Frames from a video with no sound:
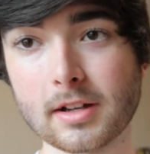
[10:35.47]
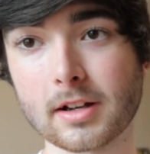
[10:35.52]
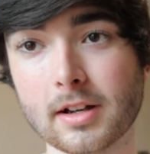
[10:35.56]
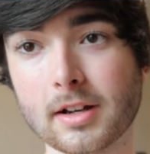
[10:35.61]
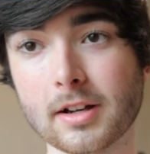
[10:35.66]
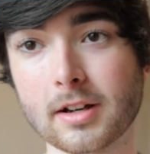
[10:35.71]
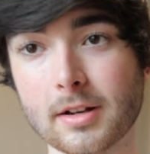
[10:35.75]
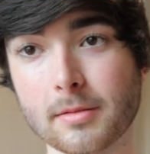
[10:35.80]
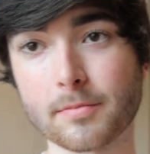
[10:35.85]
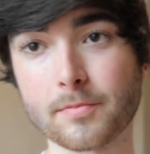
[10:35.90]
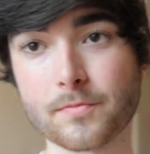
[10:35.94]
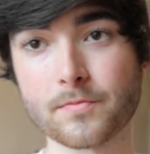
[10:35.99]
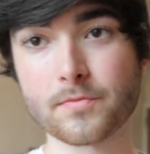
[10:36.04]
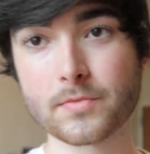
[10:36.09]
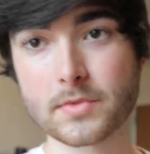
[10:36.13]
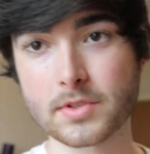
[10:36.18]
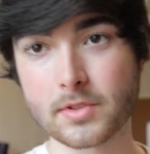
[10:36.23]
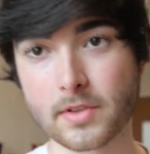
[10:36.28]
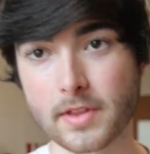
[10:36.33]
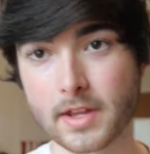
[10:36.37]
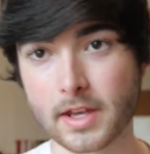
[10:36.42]
um,
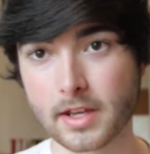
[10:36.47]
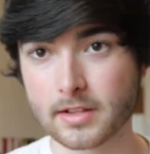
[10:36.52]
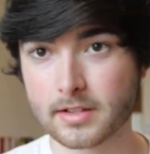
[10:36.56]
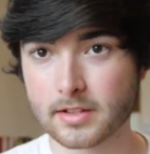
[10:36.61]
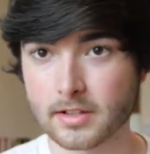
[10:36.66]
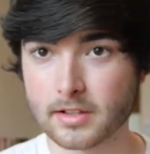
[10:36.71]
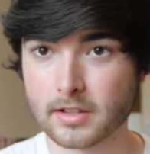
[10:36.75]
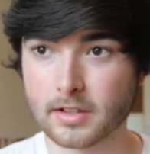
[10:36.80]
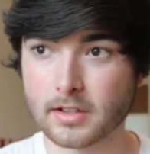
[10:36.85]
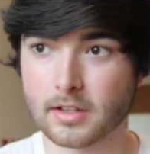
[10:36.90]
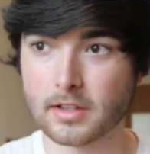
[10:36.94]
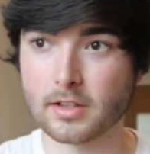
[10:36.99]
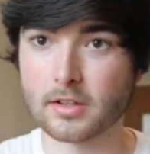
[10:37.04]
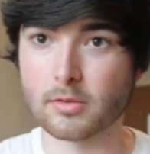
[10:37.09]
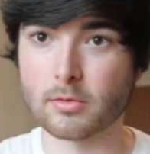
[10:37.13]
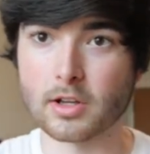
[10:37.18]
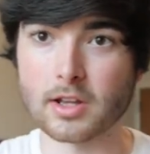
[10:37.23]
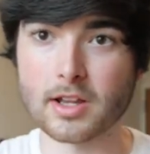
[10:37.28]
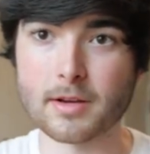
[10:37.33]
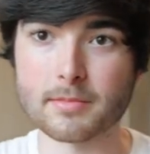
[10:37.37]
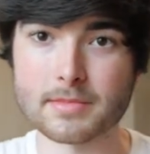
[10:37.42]
so that
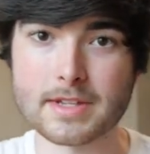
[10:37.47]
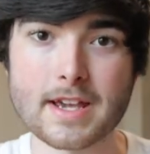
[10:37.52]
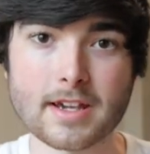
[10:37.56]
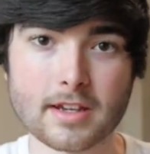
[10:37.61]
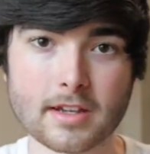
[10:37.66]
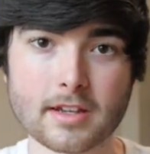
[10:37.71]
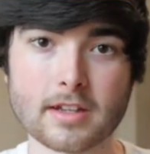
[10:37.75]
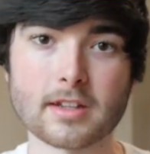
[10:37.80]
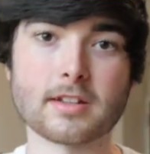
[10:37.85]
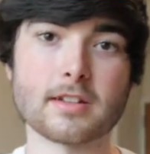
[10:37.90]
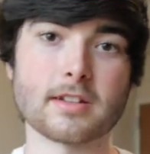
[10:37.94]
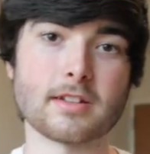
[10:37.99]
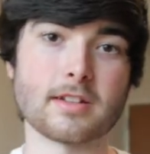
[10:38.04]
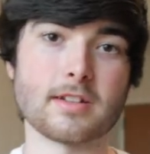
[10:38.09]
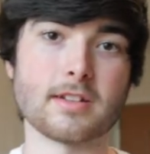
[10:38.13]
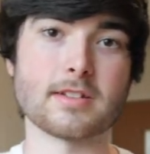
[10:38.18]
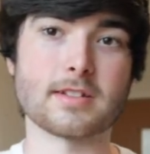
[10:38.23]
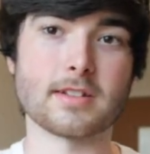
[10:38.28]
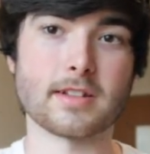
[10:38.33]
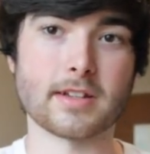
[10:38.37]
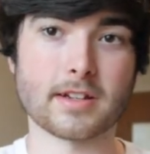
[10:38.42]
while I'm taking it,
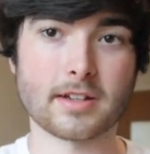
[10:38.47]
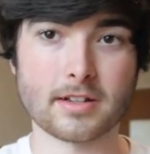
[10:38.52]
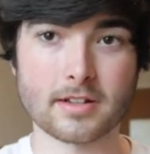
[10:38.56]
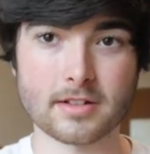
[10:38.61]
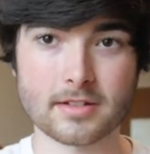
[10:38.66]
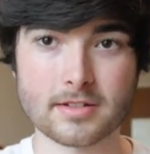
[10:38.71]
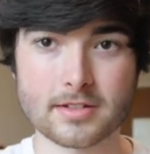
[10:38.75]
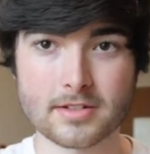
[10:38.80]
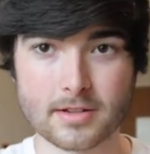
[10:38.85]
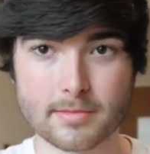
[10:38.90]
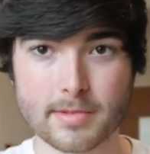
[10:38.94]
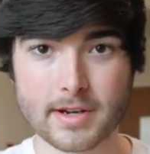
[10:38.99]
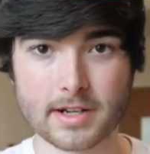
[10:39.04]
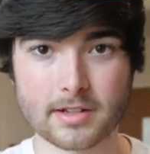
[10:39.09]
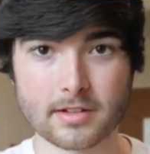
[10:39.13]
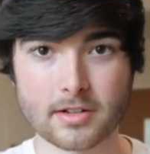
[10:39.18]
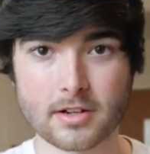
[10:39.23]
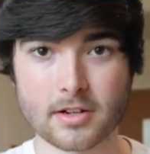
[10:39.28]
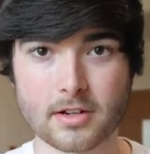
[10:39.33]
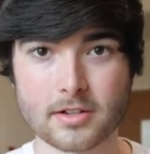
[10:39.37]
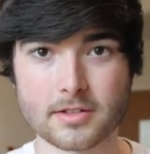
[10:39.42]
he's like going to start packing
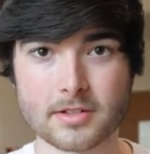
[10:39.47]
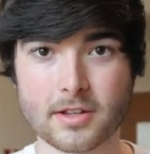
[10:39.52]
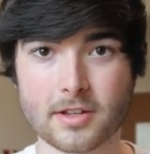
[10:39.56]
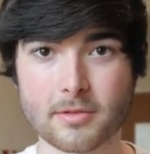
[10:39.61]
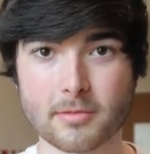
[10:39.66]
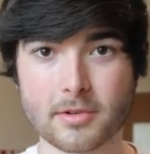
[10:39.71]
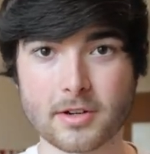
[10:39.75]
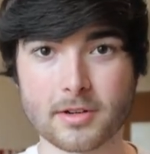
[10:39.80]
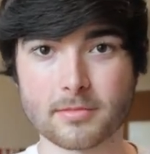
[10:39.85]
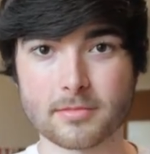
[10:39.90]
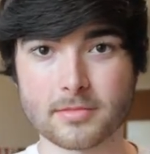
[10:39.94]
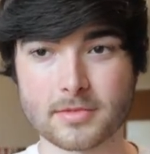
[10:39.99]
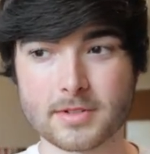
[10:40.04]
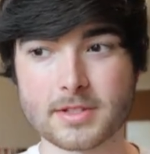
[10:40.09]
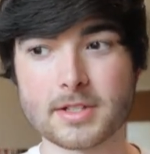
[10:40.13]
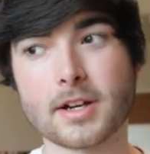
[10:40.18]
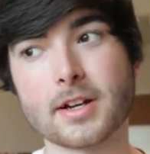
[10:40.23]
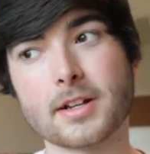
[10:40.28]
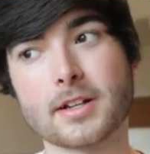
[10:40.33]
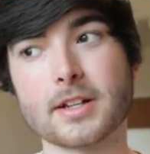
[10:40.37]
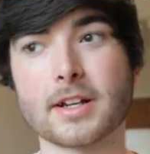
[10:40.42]
the car, so that when I'm
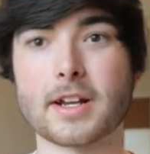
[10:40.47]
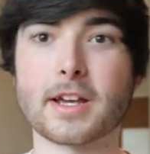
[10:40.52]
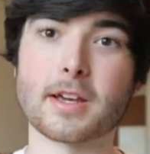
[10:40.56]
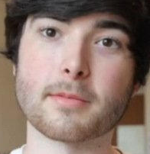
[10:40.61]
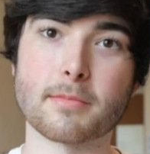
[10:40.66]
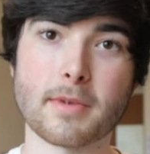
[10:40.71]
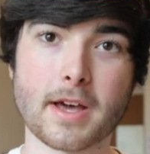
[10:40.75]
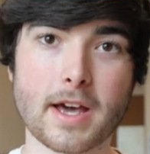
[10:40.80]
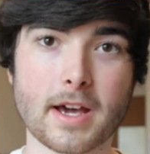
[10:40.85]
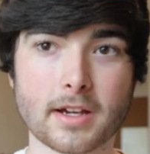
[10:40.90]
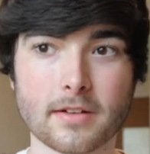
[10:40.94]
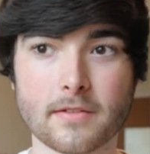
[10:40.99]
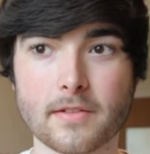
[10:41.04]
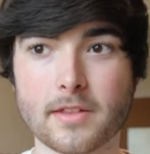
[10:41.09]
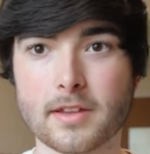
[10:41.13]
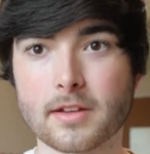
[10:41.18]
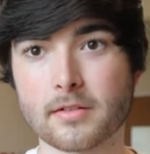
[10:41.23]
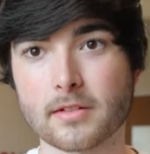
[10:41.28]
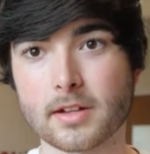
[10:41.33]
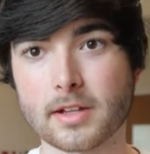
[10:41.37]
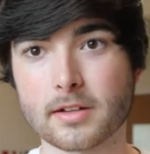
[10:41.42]
done and I get back,
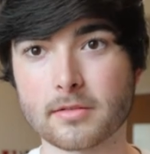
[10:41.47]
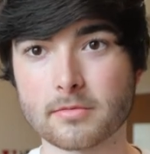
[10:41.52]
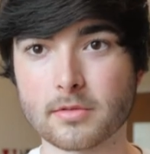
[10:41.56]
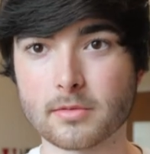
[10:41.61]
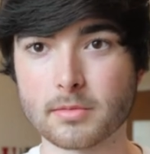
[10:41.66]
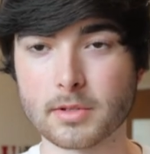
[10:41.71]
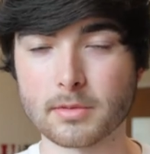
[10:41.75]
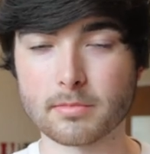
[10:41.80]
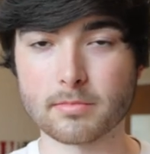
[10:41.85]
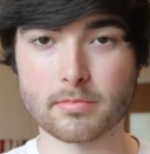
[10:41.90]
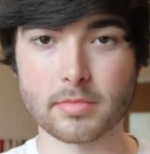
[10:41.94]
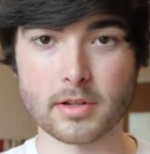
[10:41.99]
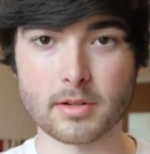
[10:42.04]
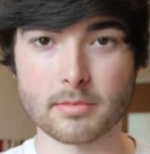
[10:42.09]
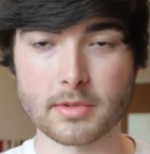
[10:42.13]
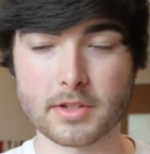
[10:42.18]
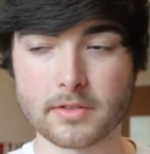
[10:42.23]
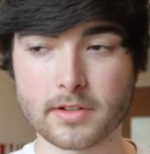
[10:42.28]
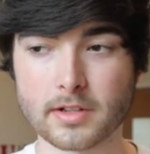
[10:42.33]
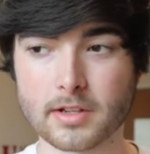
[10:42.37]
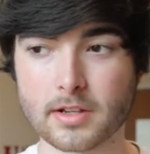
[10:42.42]
everything like will be pretty
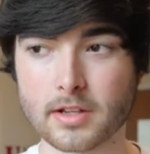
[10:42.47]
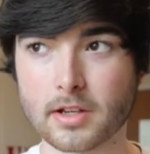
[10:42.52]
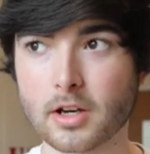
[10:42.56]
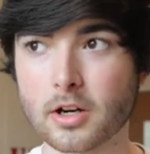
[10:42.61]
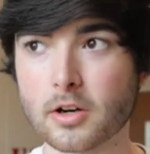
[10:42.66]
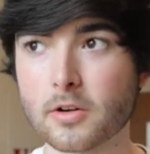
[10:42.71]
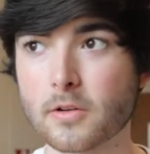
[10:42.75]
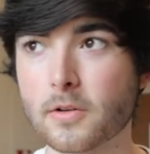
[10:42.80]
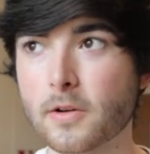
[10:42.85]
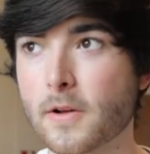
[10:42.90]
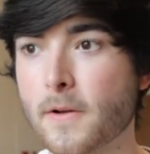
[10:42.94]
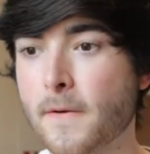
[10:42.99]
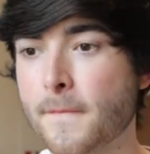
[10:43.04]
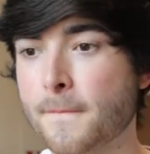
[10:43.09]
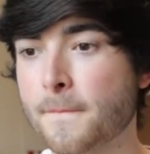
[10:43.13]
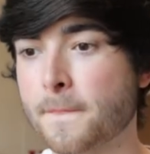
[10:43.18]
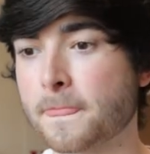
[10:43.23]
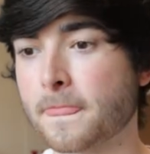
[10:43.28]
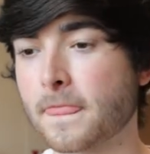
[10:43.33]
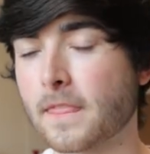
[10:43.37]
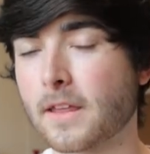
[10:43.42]
much ready to go.
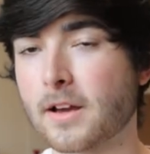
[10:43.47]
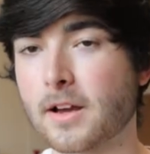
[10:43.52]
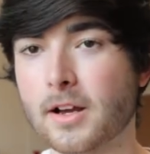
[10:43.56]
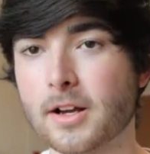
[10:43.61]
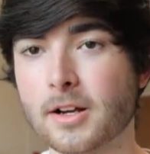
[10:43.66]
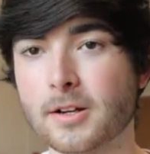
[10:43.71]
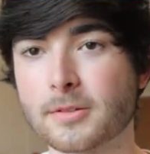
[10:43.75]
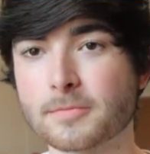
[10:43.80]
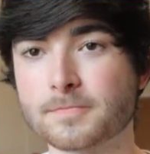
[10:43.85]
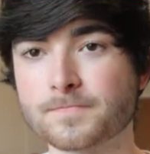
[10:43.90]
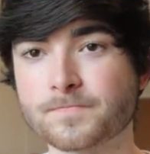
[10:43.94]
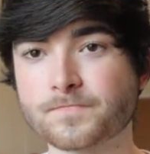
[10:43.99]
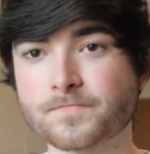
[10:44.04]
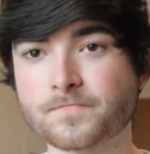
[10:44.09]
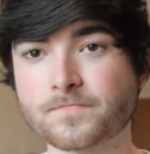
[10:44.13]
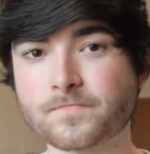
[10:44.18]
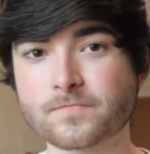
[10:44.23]
Um,